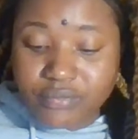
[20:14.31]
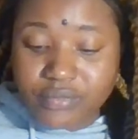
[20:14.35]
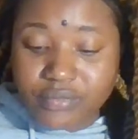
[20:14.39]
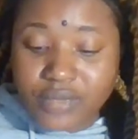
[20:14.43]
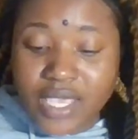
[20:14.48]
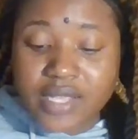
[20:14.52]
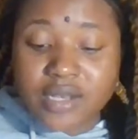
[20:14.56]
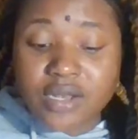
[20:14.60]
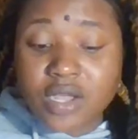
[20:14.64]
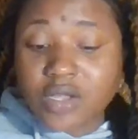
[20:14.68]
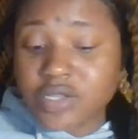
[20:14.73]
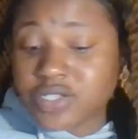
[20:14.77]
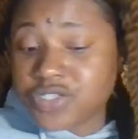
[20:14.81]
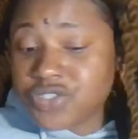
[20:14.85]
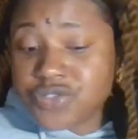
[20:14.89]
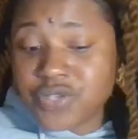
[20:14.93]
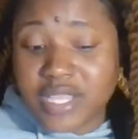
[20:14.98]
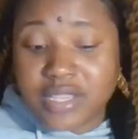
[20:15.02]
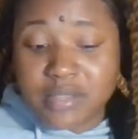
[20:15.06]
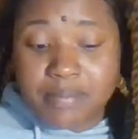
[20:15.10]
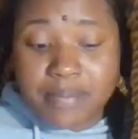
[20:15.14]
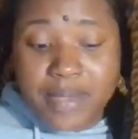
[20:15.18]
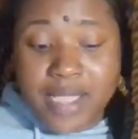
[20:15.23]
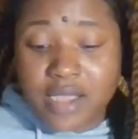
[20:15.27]
And know that you
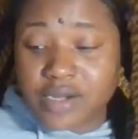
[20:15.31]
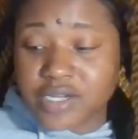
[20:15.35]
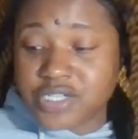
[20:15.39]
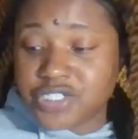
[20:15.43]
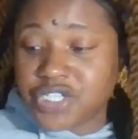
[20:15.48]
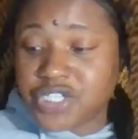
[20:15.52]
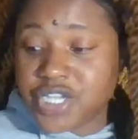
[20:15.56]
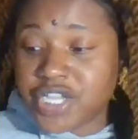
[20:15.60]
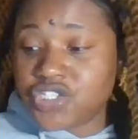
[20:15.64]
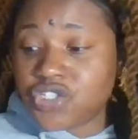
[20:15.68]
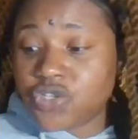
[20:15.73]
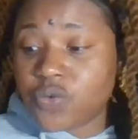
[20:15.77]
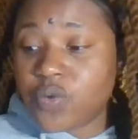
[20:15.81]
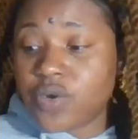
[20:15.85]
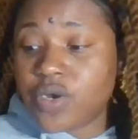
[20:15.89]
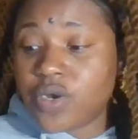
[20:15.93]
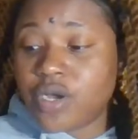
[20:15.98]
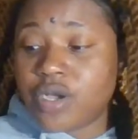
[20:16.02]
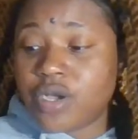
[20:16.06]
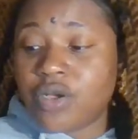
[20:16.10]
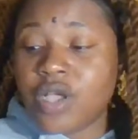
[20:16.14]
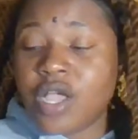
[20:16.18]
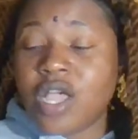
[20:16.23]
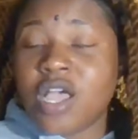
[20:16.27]
have the power to change your
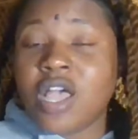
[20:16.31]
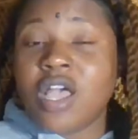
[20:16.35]
world.